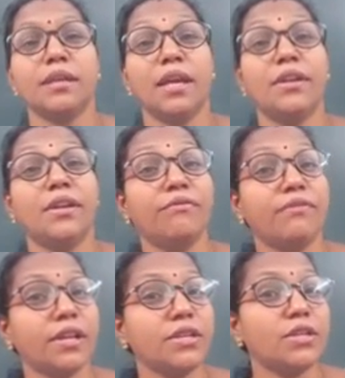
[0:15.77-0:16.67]
in
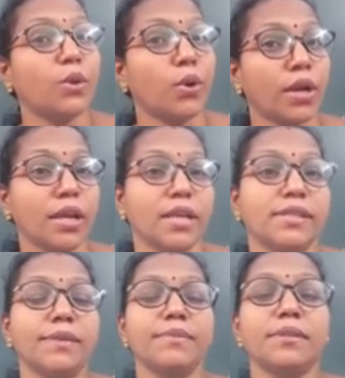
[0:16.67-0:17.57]
different
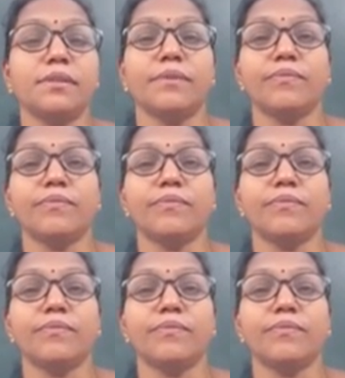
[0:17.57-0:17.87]
organisms.